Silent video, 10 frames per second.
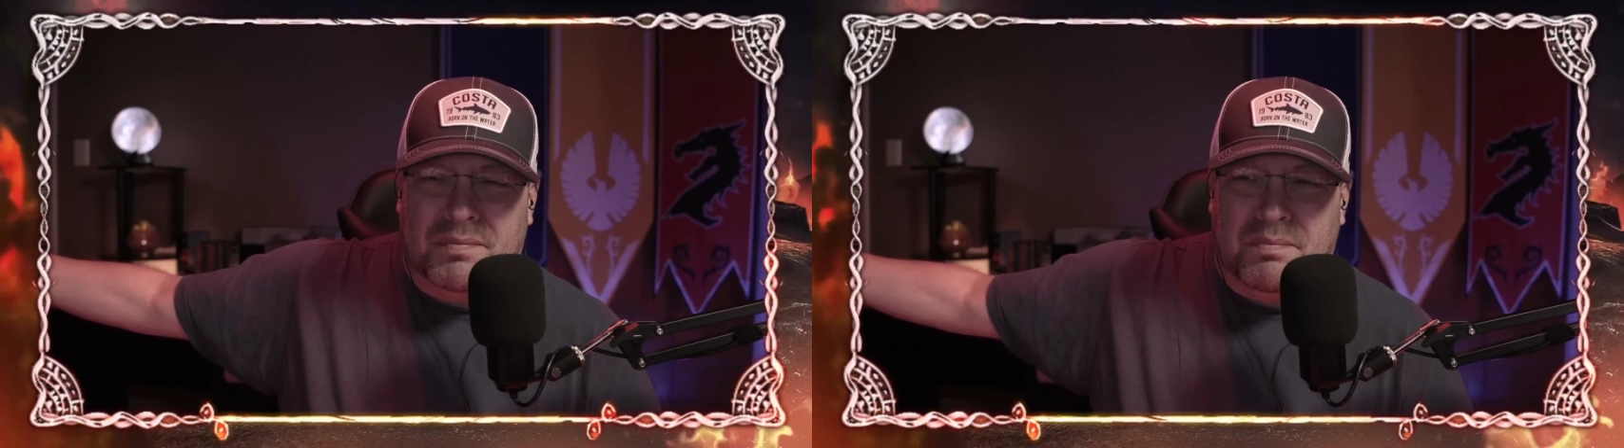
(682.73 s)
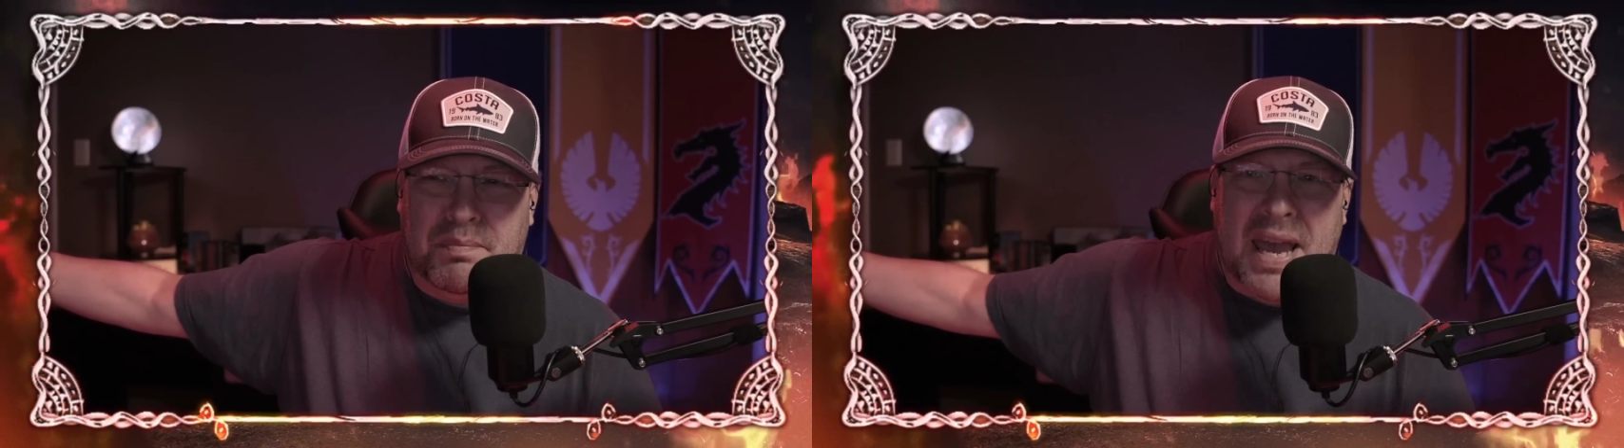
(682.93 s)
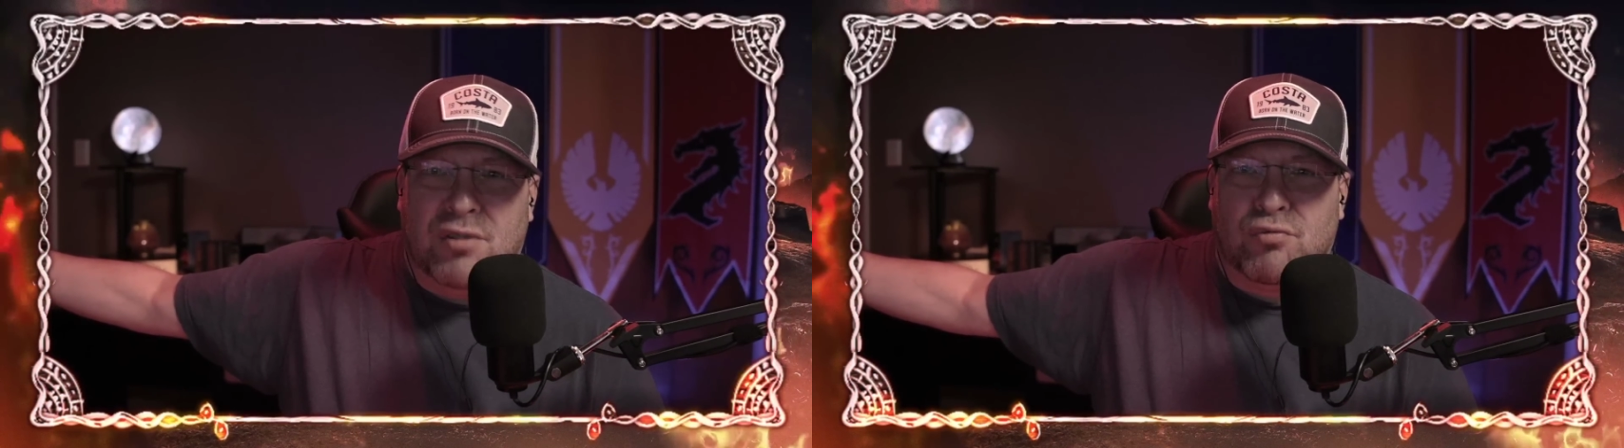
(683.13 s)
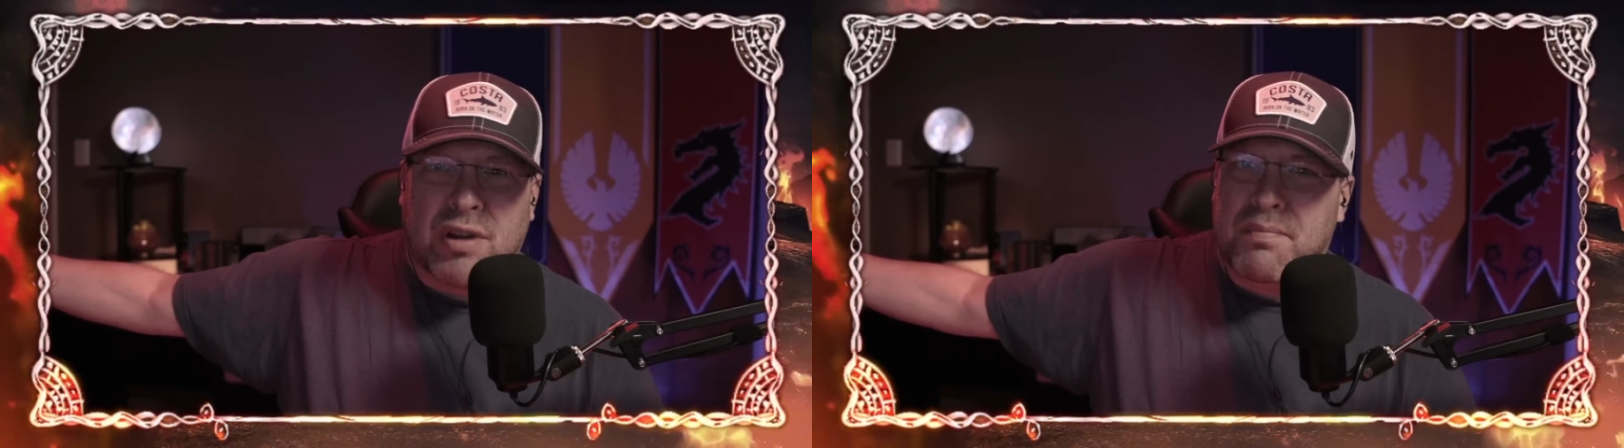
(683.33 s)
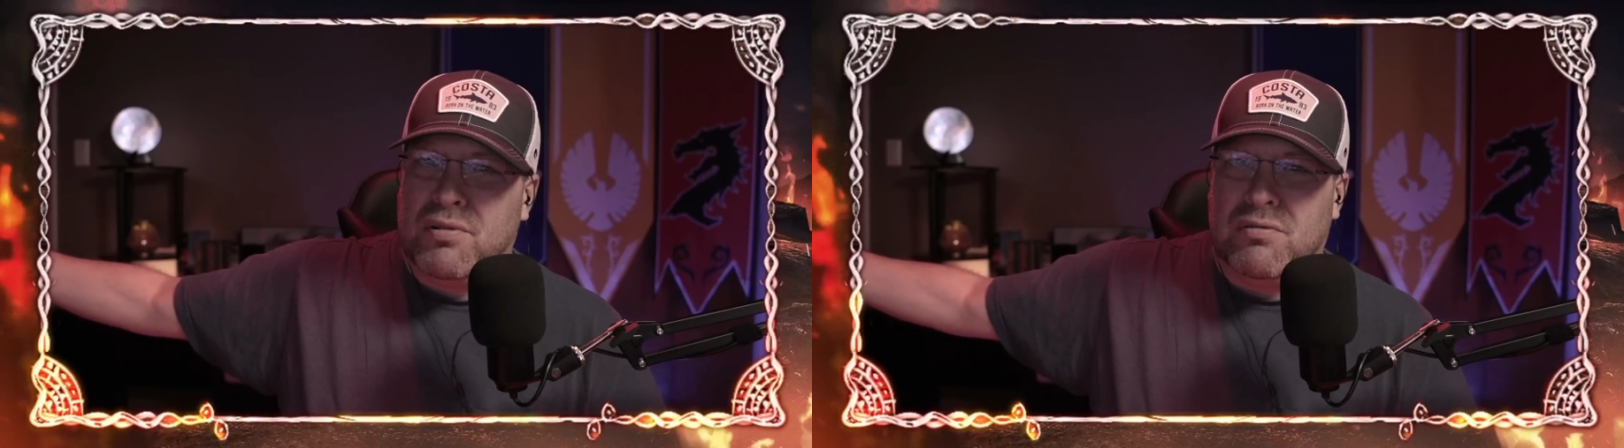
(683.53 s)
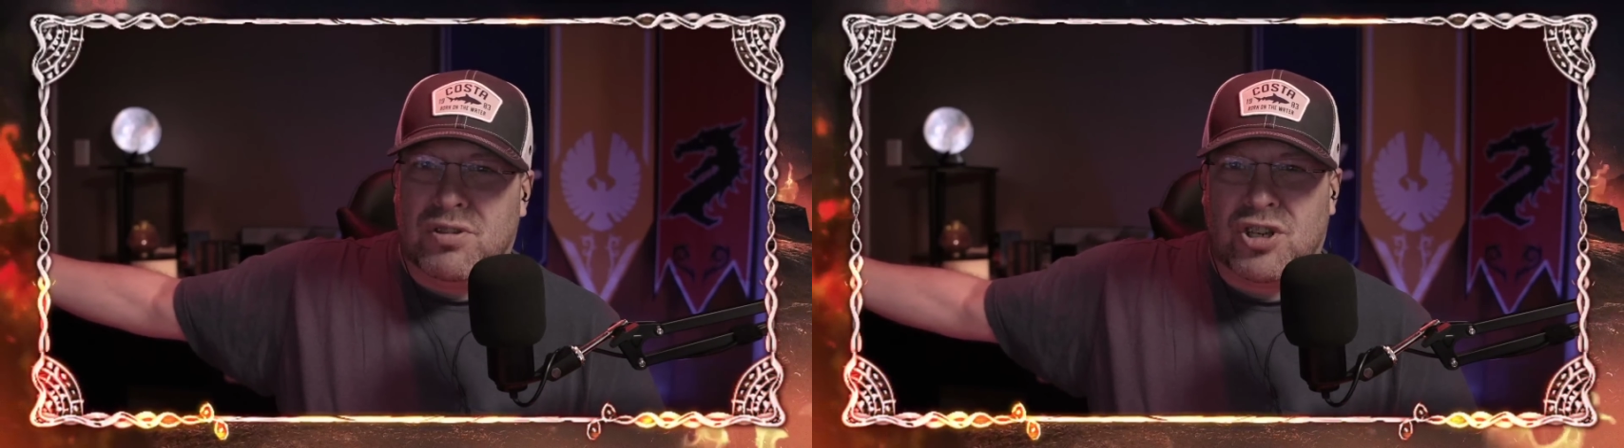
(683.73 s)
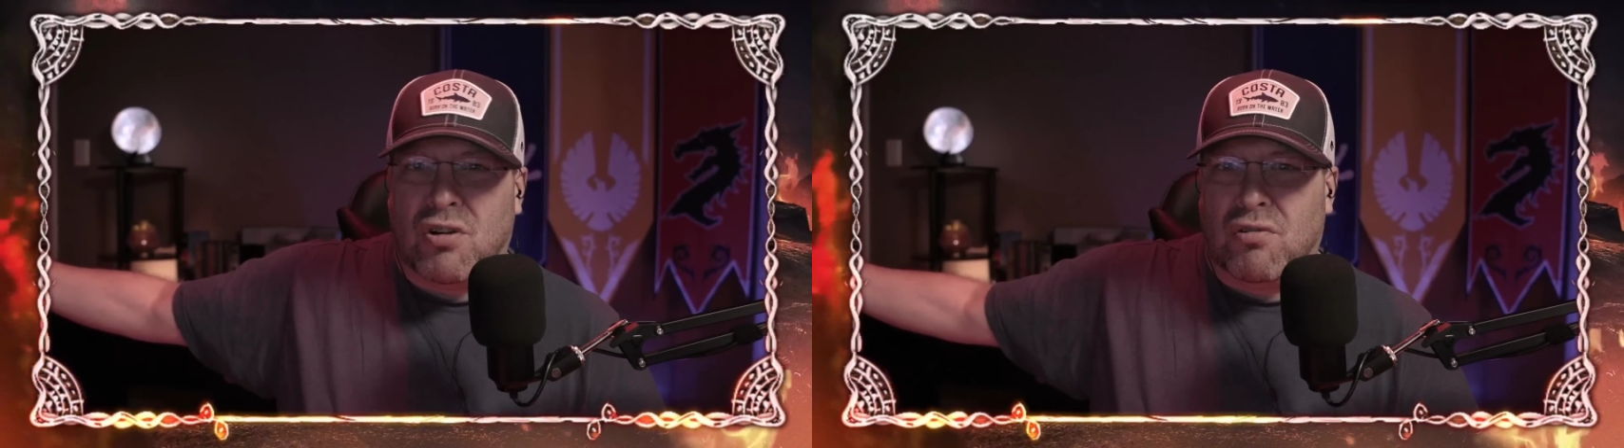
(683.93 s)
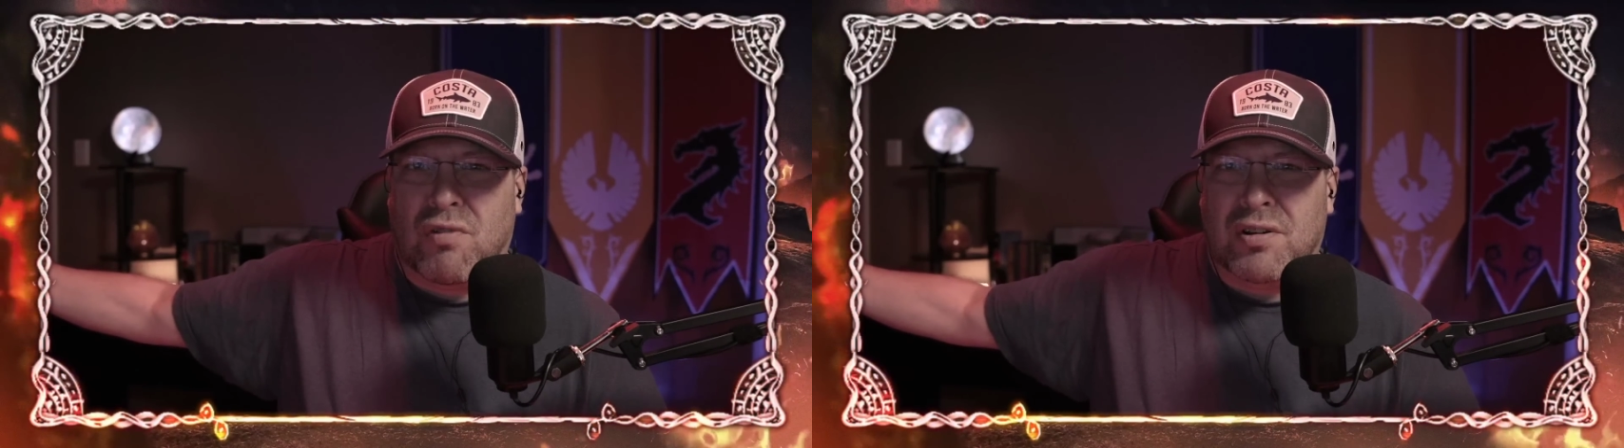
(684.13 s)
bad reboot
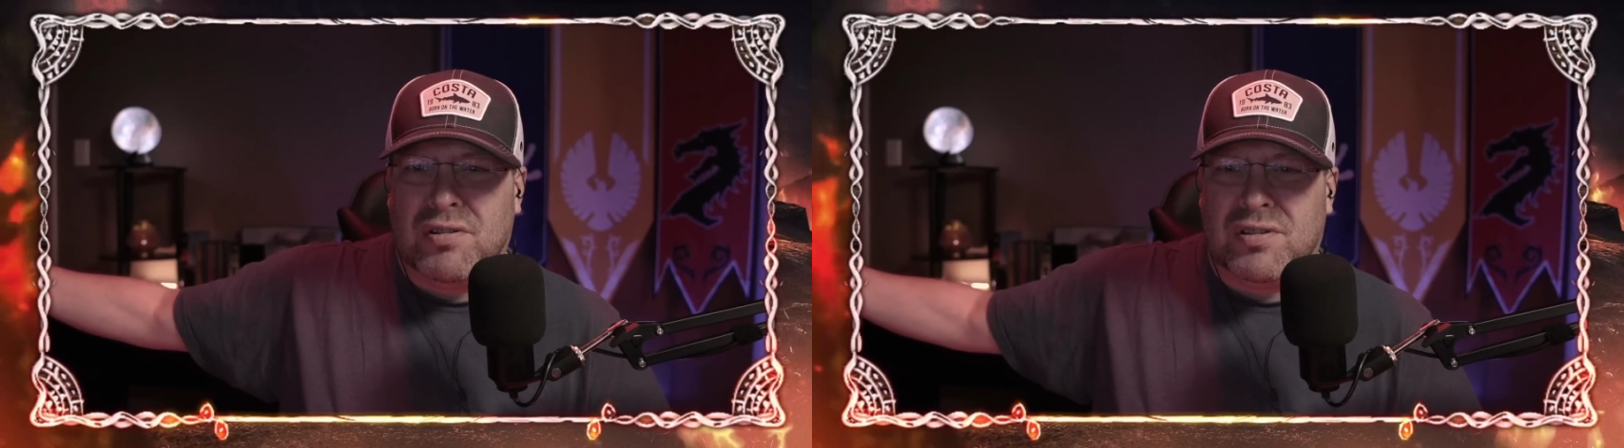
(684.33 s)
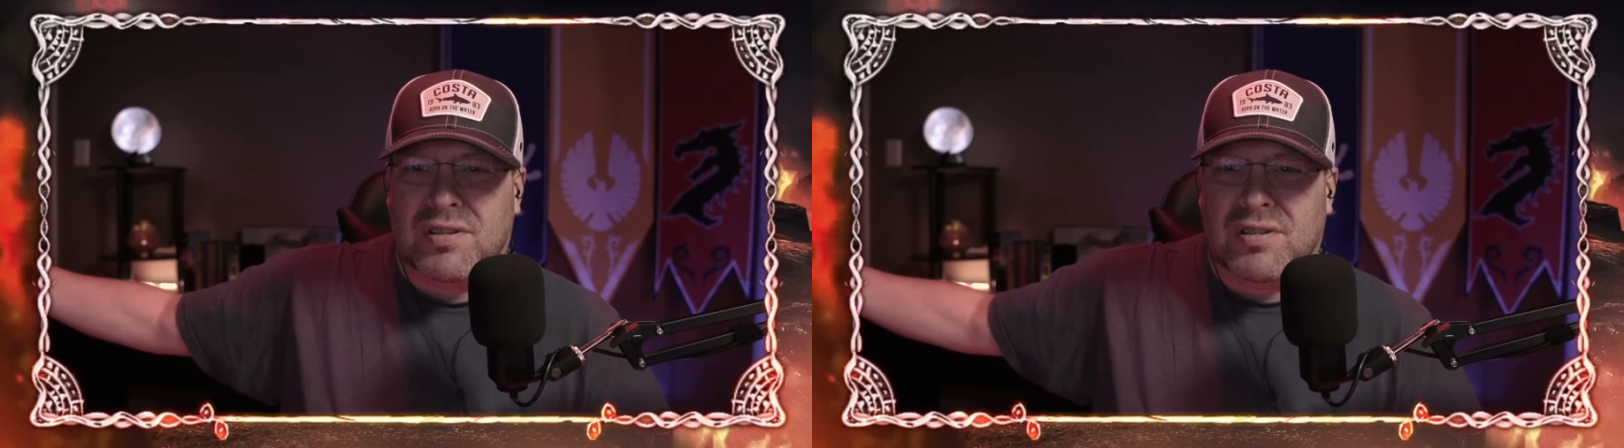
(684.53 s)
showrunners,